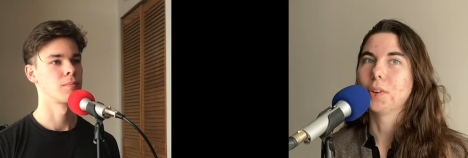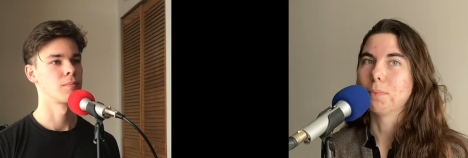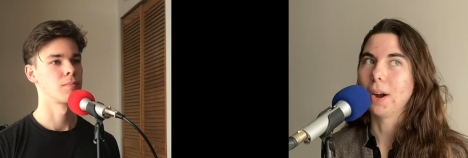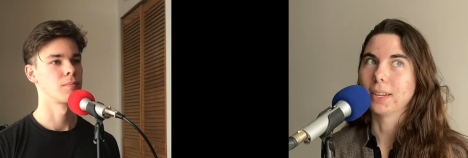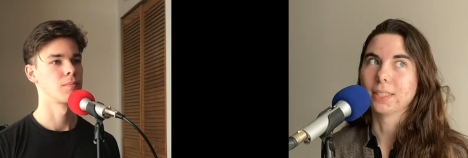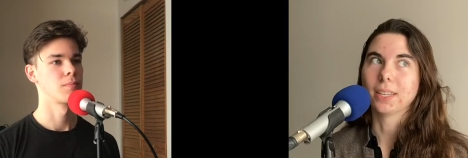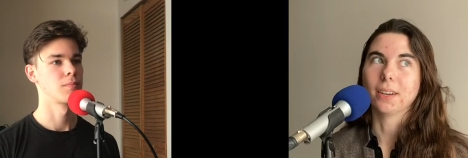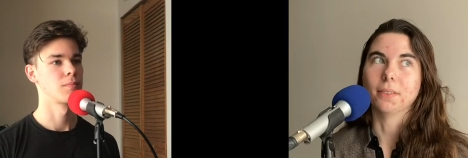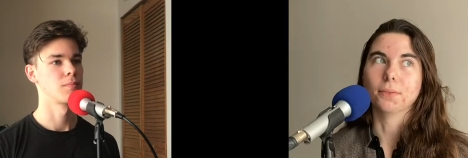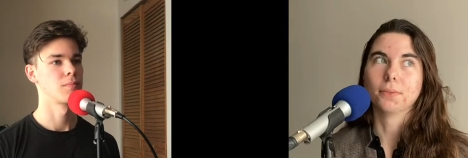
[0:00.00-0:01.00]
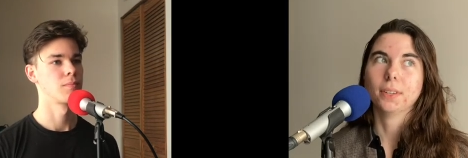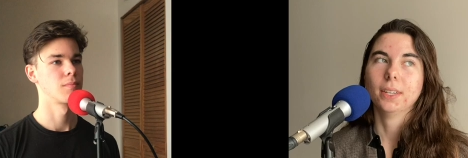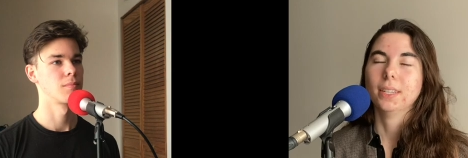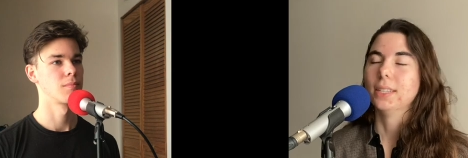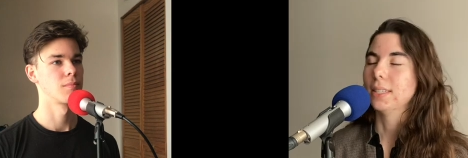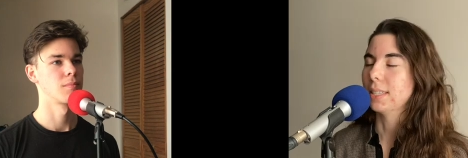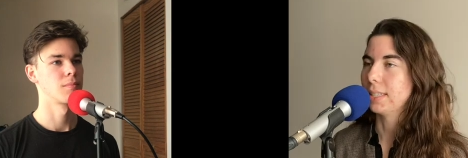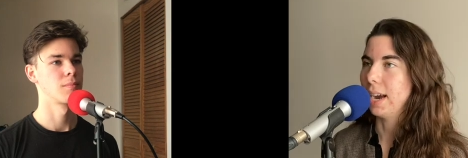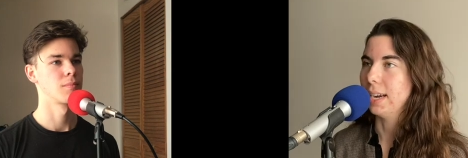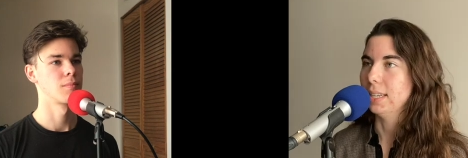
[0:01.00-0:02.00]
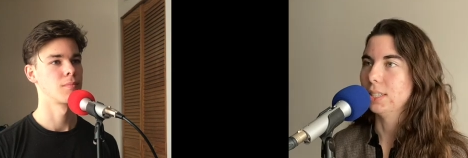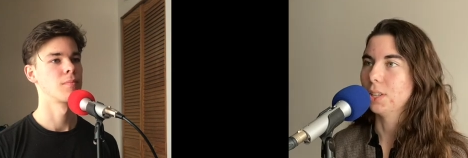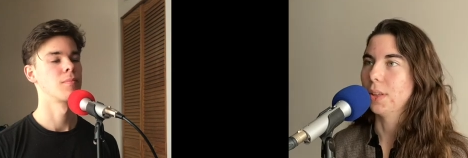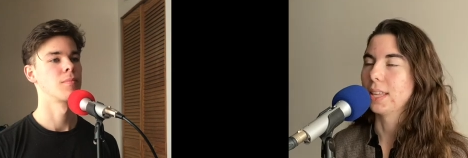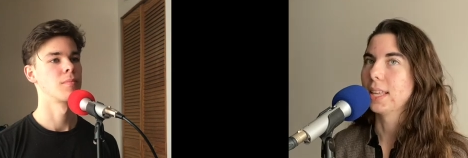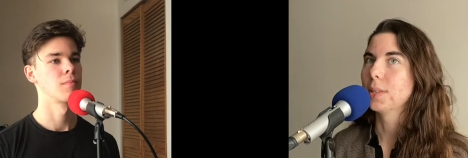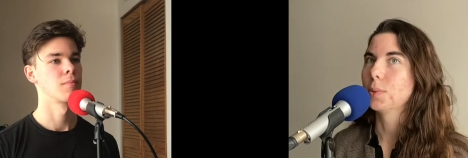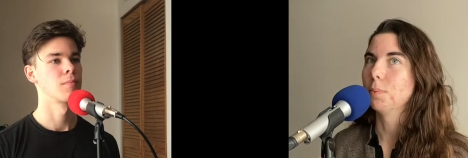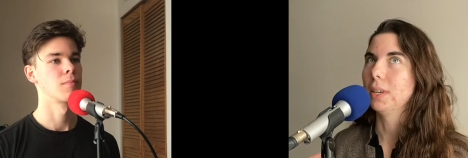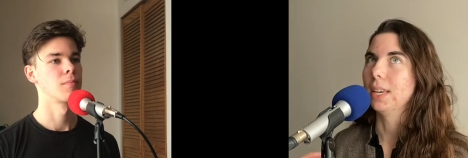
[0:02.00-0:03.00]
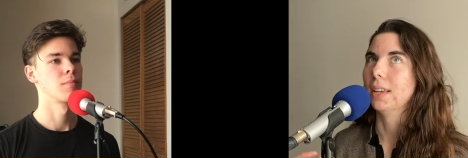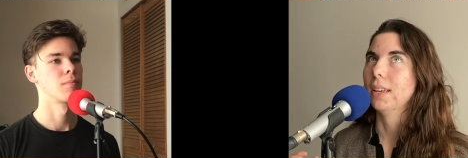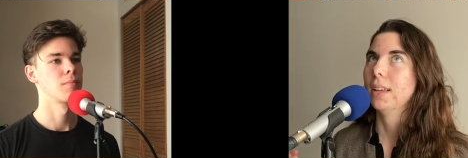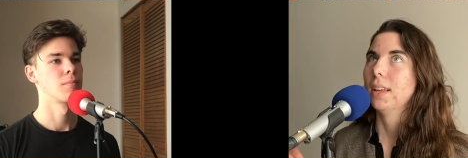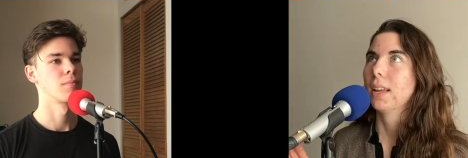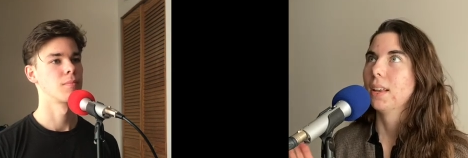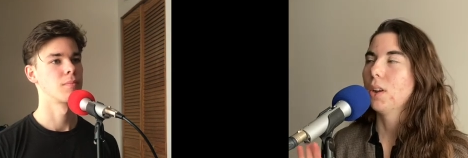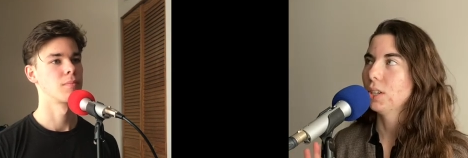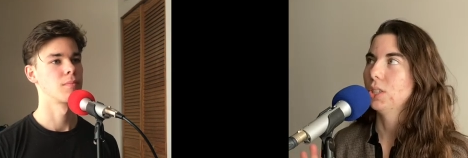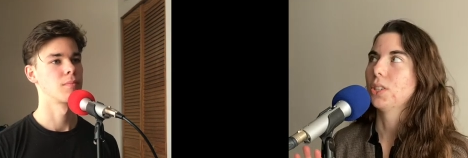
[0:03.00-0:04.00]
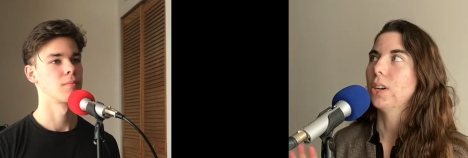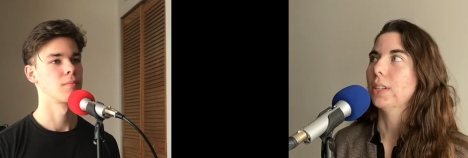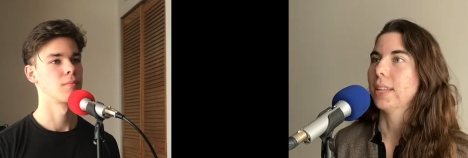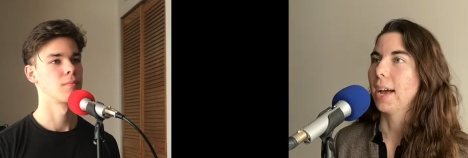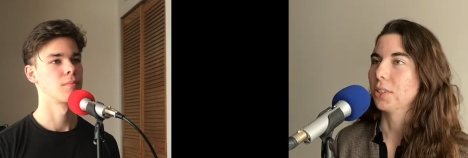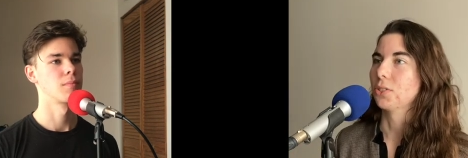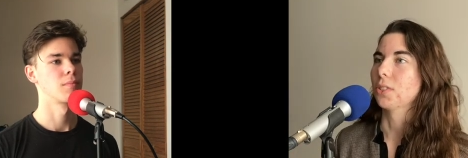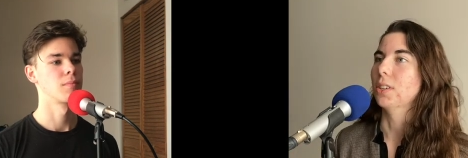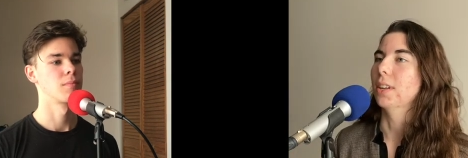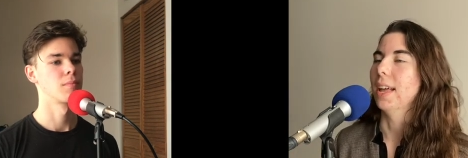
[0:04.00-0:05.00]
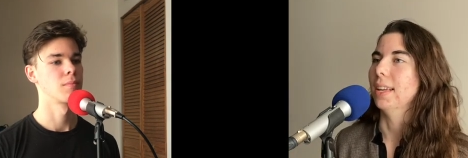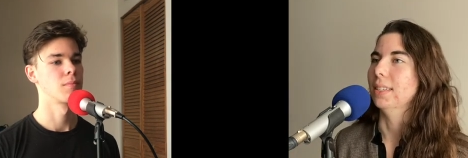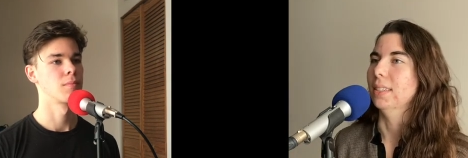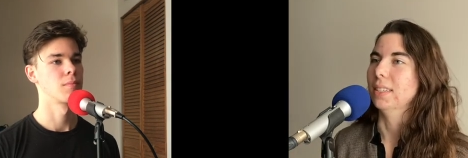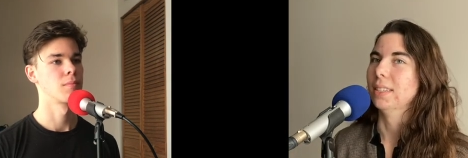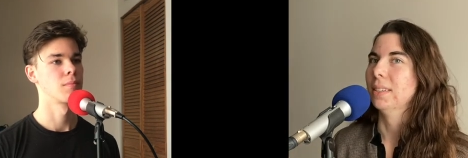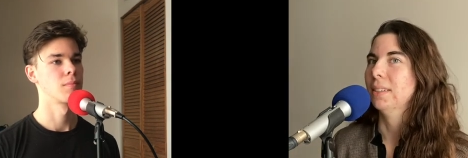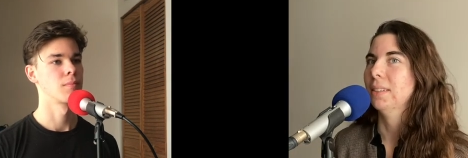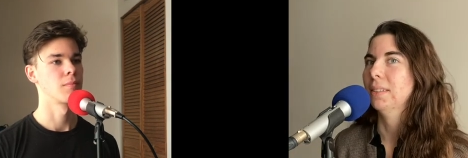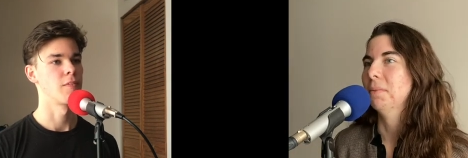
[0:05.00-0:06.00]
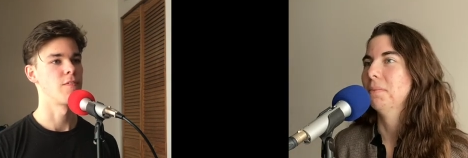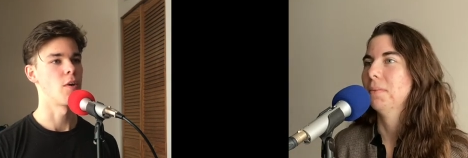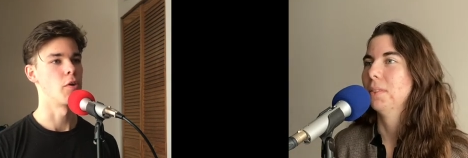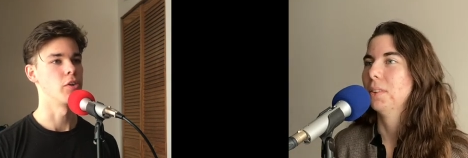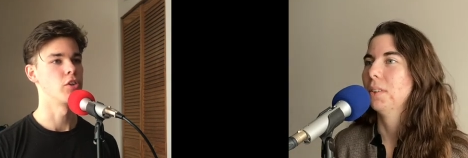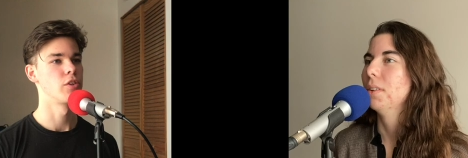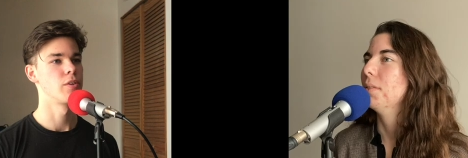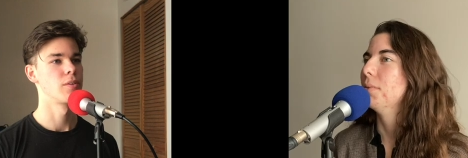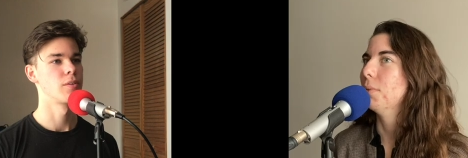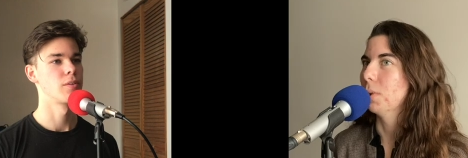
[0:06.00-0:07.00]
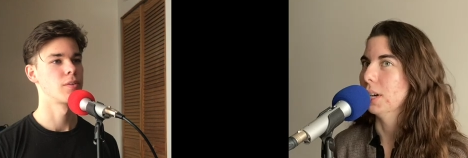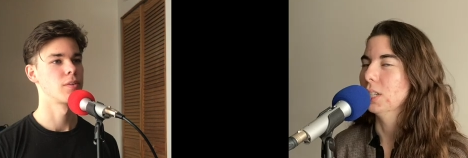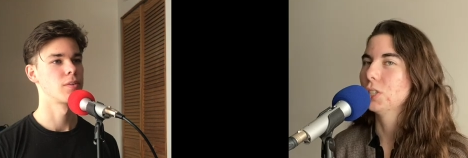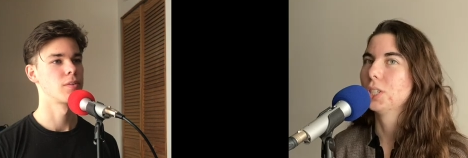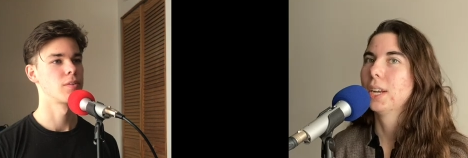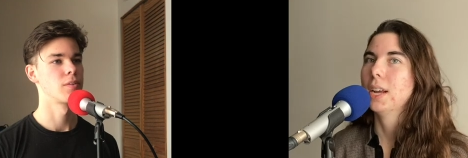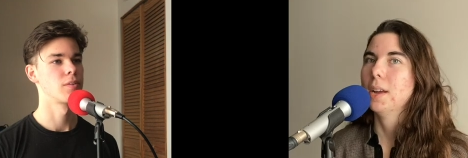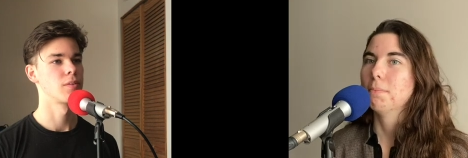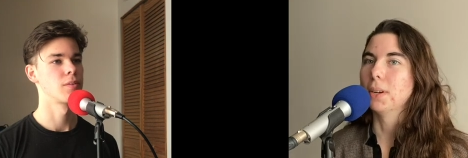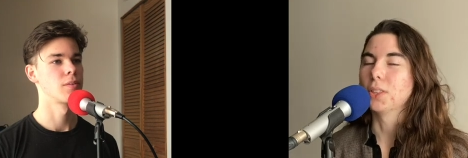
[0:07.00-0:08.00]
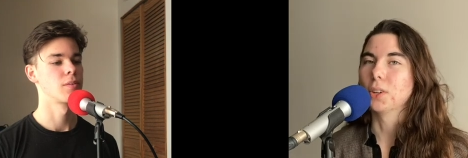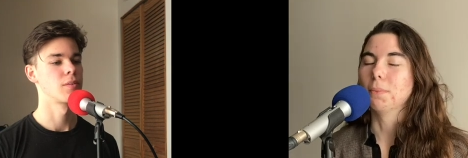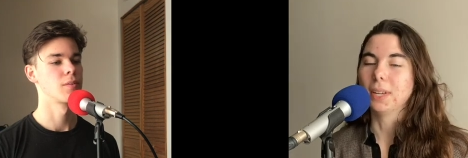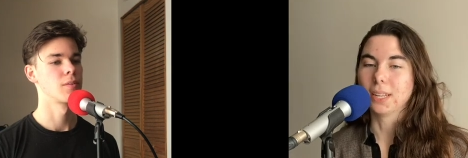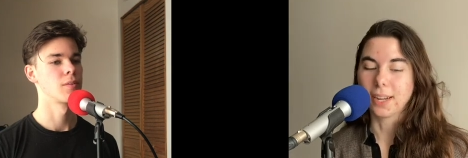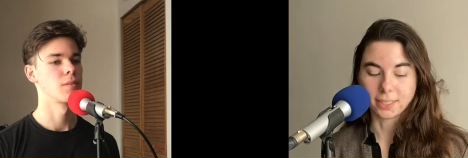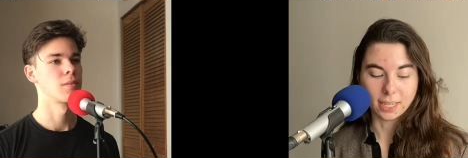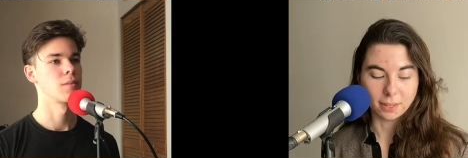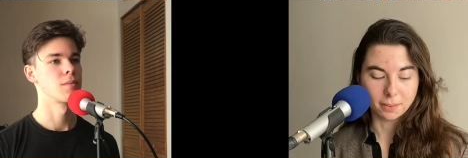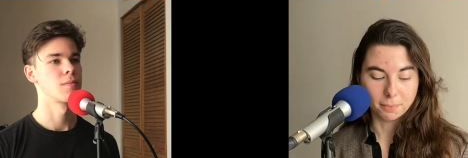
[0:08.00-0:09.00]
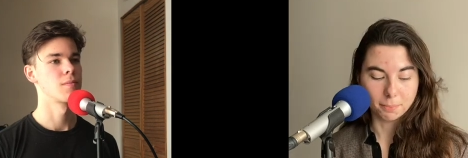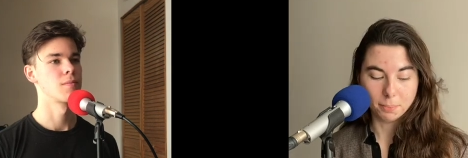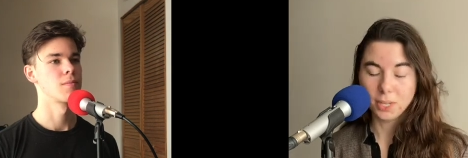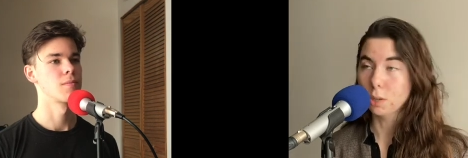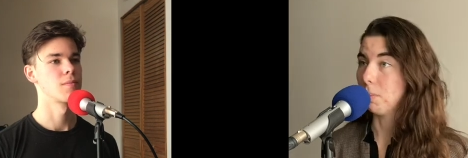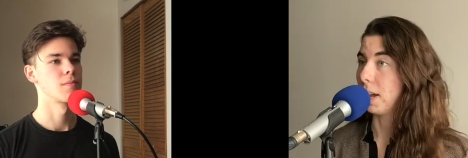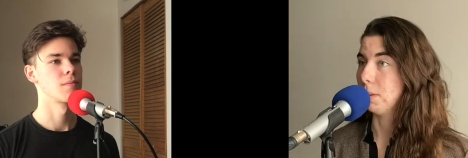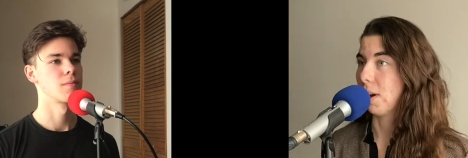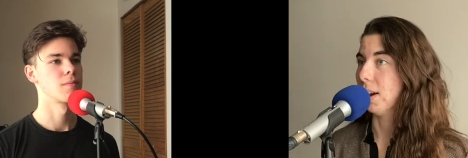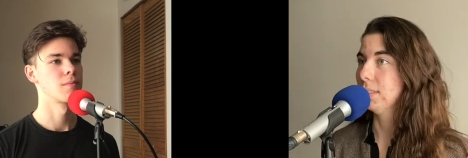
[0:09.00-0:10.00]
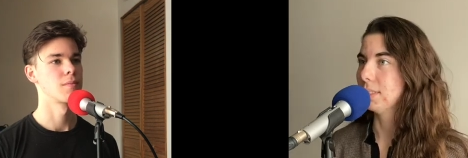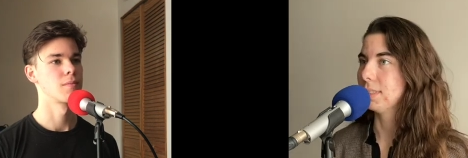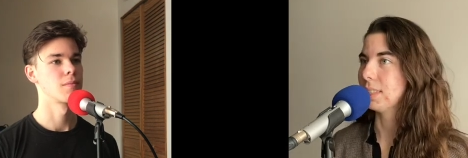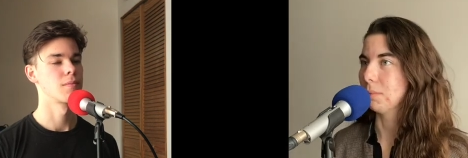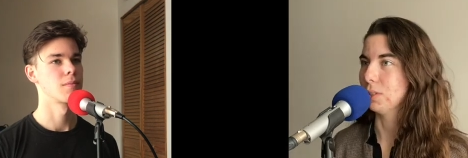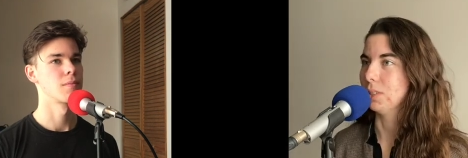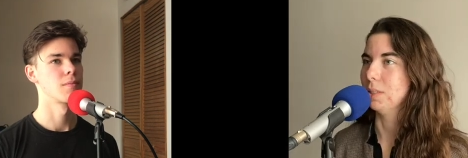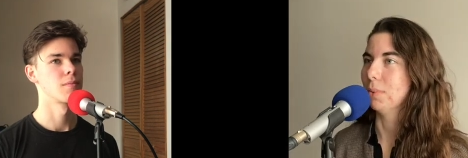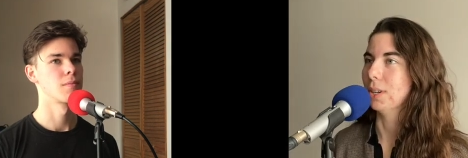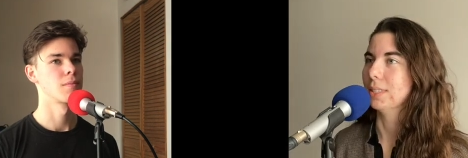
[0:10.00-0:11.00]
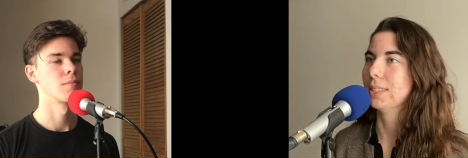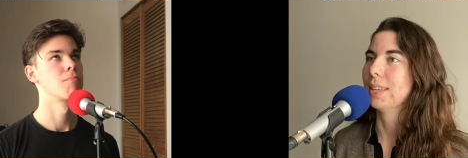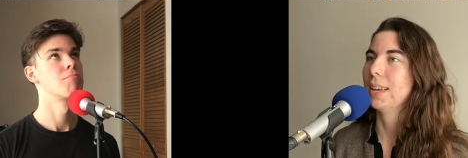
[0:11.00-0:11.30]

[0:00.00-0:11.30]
Speaker 1: parts of society. So, like, things will be not just all natural and
Speaker 2: foraged,
Speaker 1: foraged, but they'll be collecting beetle body parts, similar to these birds,